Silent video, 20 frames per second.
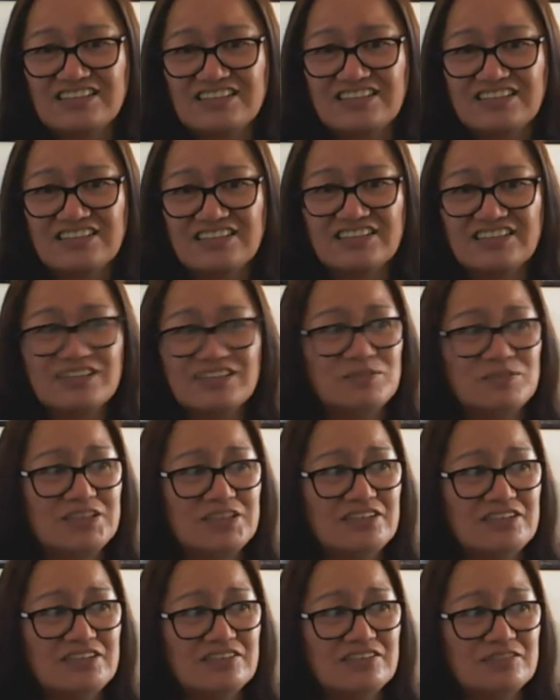I
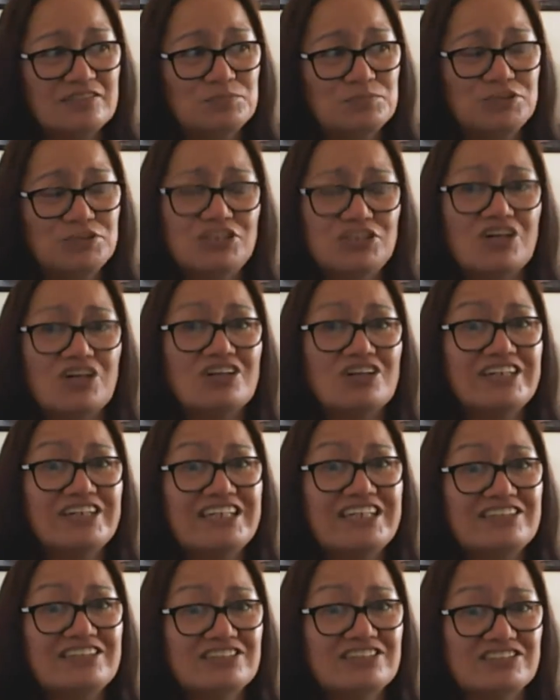mean, put your high
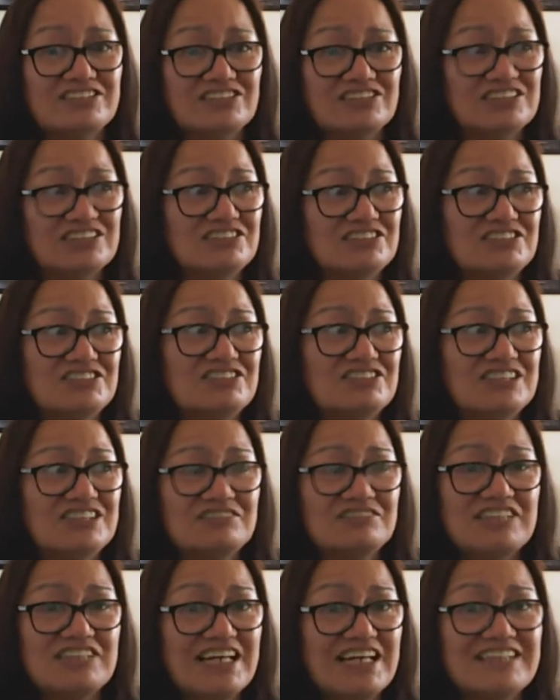heels on and do some
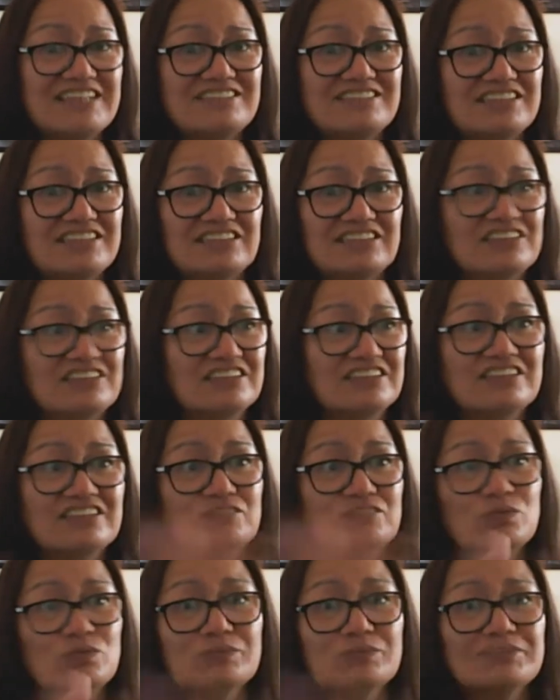dancing like those
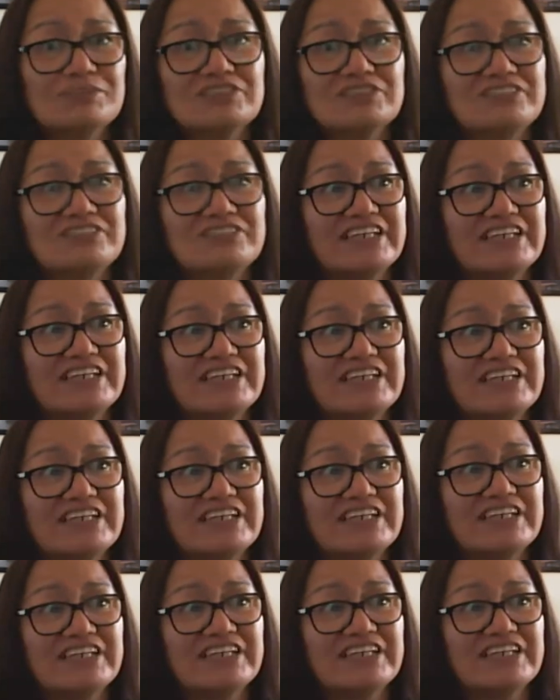women that
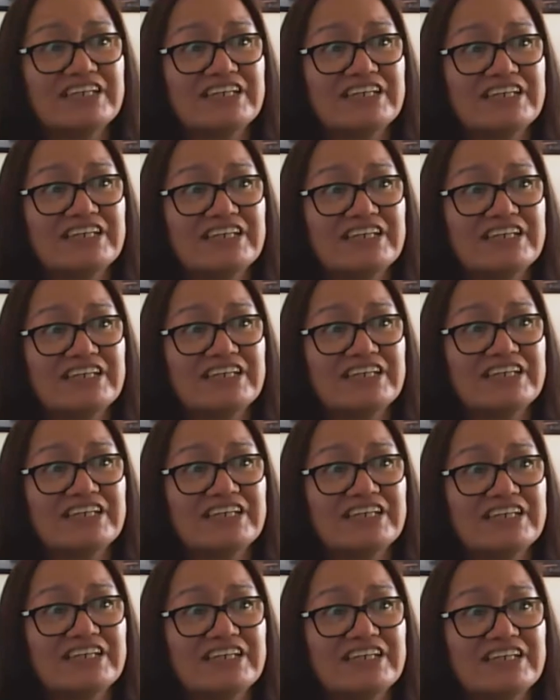all have their back
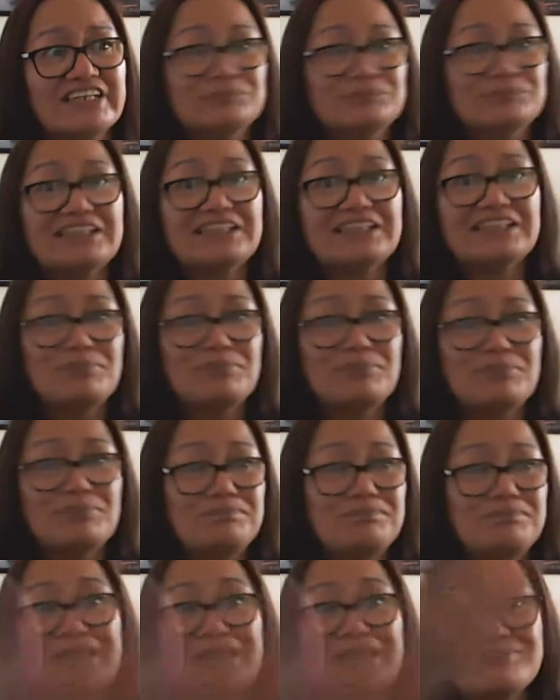towards you, but their
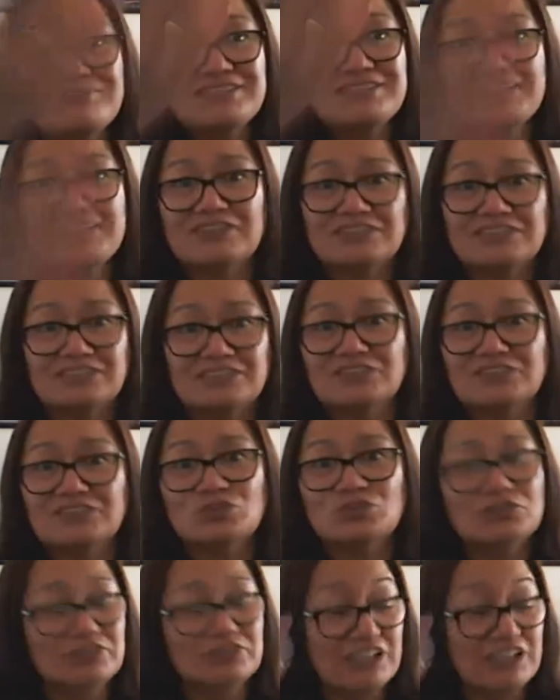bums, it
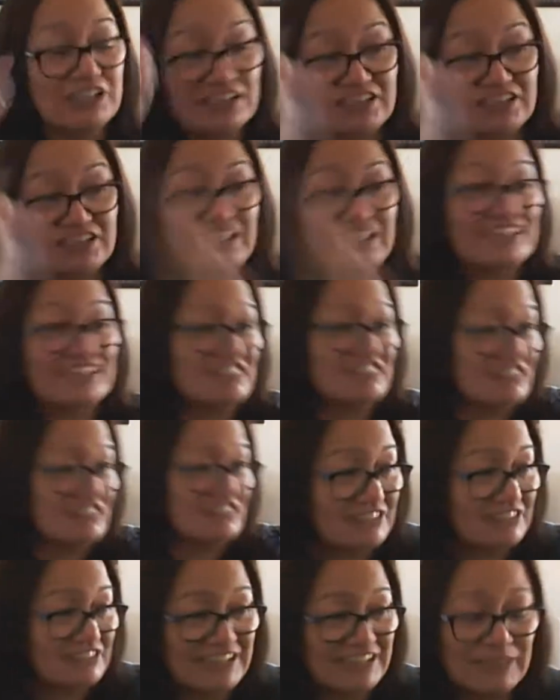
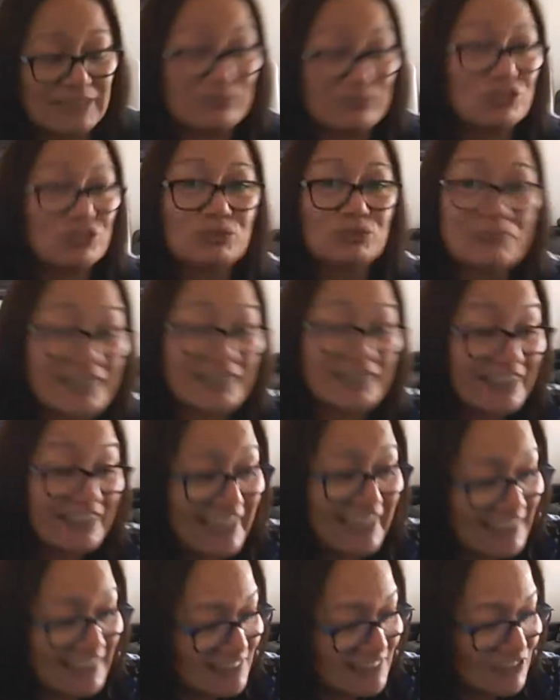actually looks damn good, but
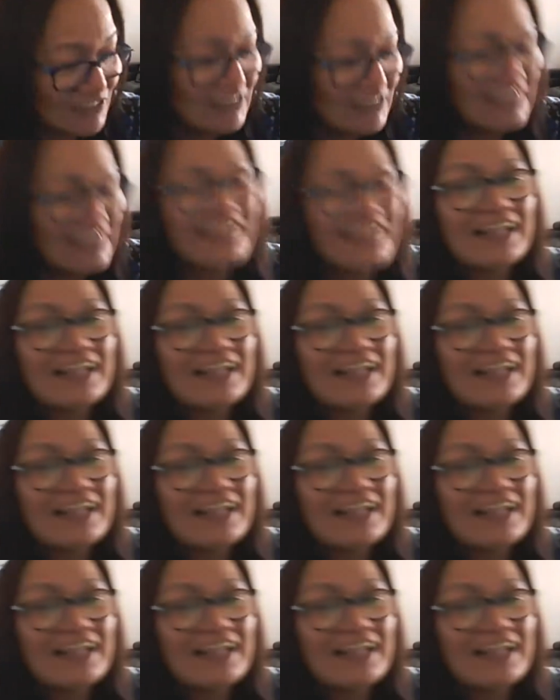I can't do it.